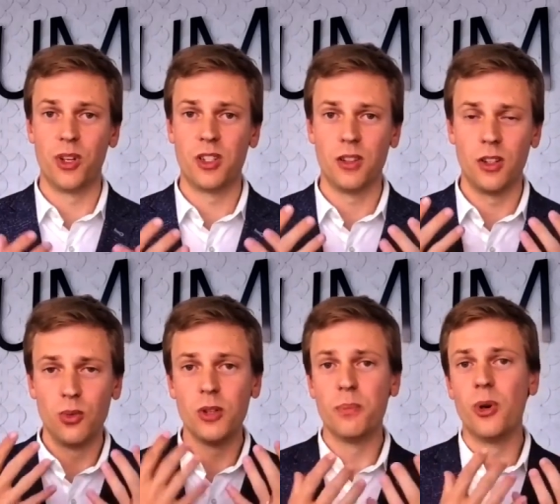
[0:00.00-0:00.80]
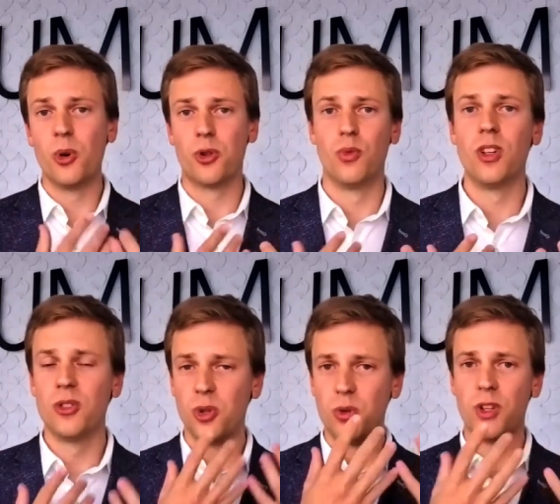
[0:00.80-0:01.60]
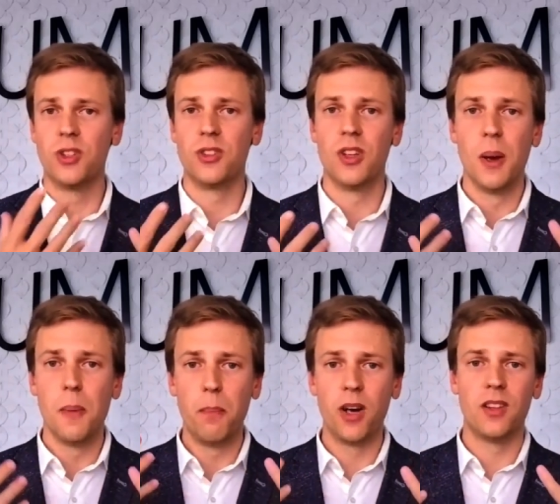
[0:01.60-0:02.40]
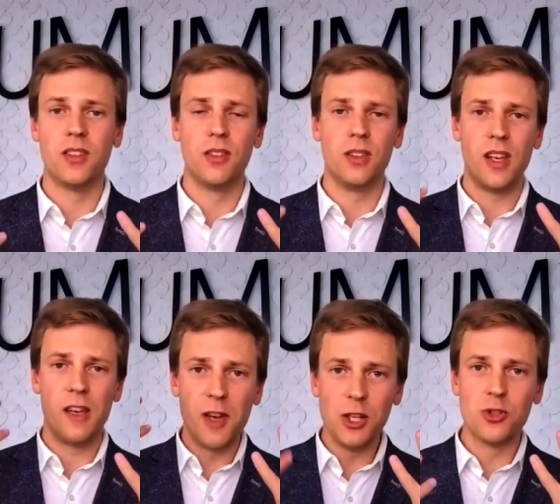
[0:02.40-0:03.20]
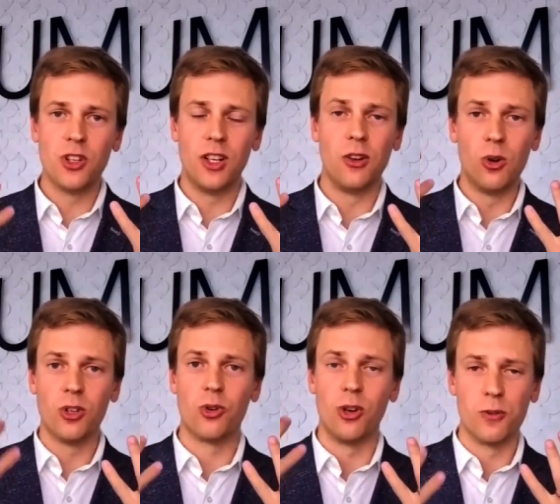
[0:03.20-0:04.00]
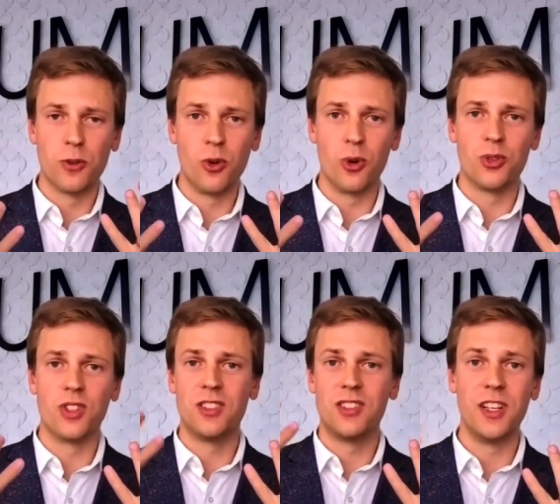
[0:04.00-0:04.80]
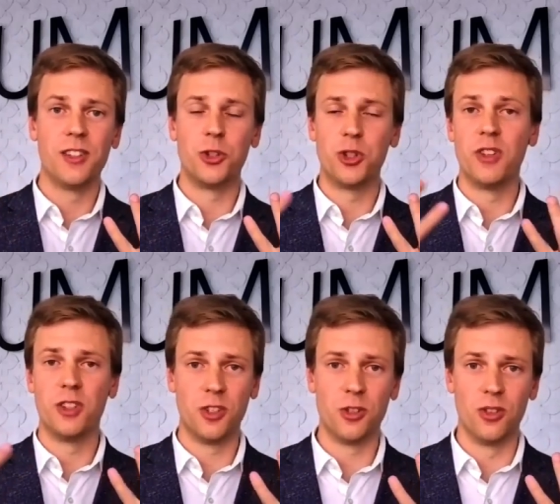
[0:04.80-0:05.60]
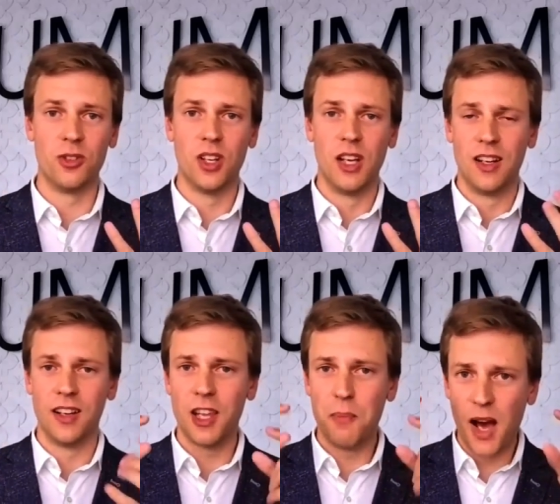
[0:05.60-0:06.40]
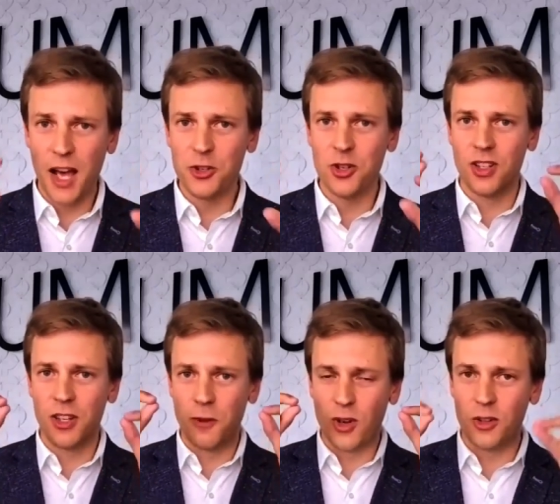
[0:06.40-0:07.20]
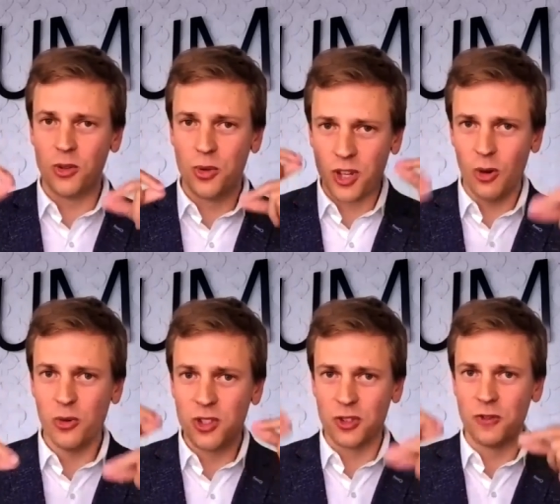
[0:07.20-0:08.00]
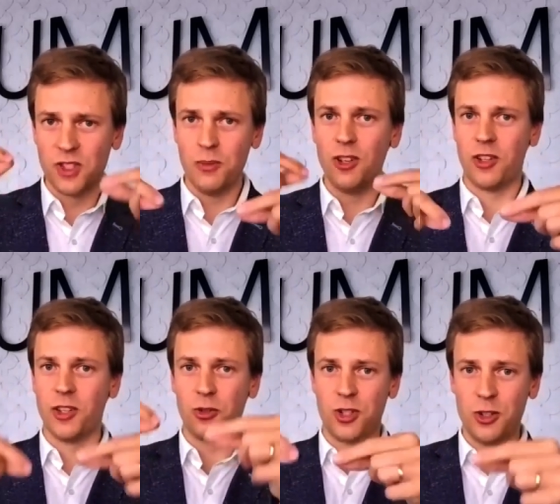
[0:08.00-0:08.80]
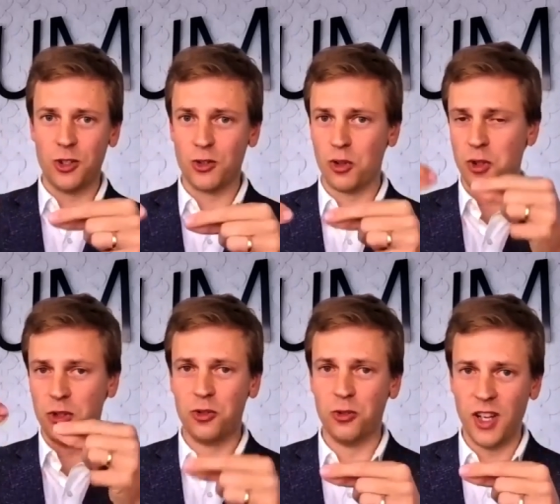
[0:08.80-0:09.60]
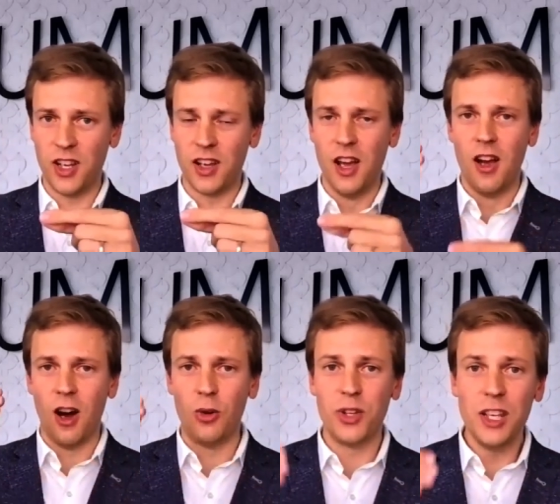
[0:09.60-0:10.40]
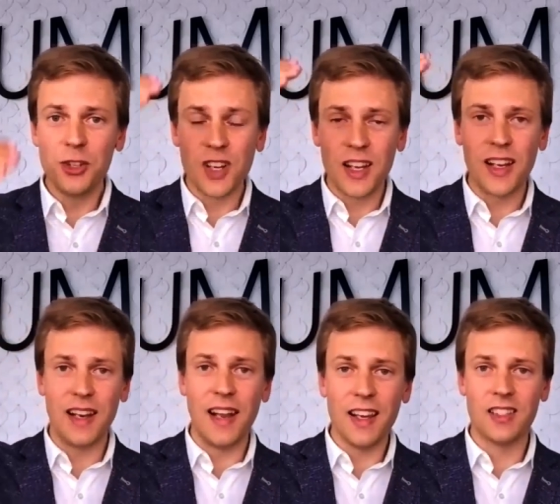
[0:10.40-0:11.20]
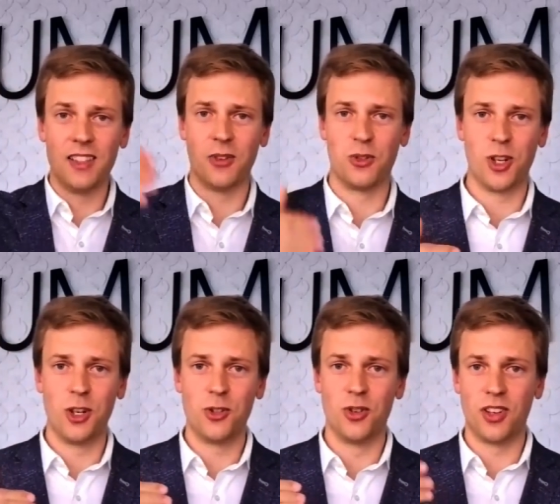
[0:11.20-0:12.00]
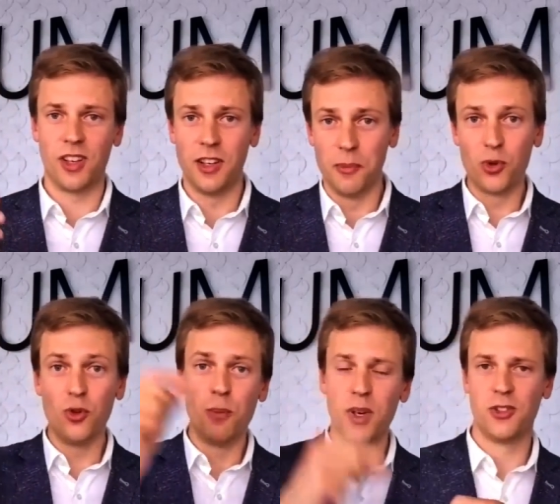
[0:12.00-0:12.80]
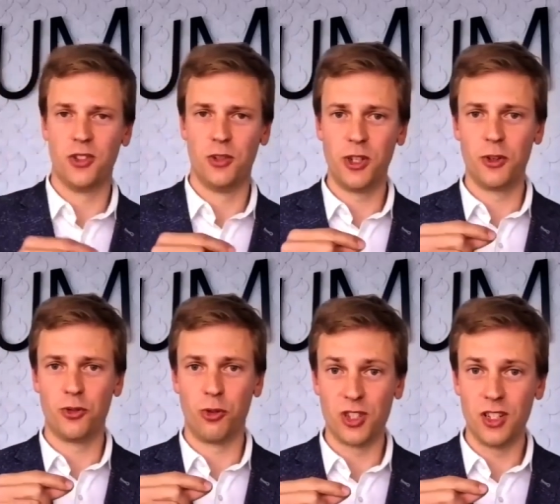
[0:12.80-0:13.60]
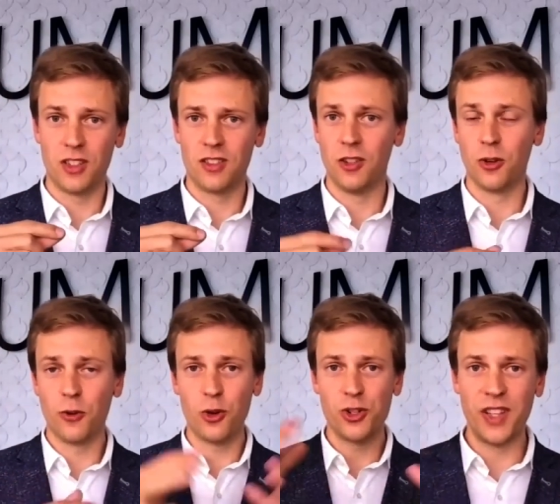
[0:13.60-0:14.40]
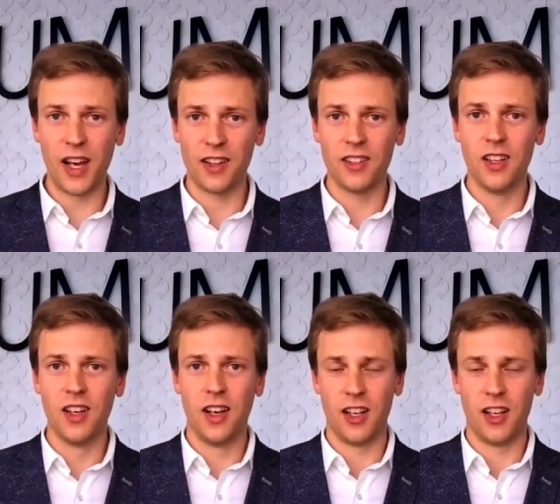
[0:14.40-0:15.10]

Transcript: companies, you want both, you want services, but eventually in long run, of course, it's data driven decisions. Like imagine if you can do thousands of similar negotiations that we do today, how each next negotiation can improve based on the previous results. And of course, that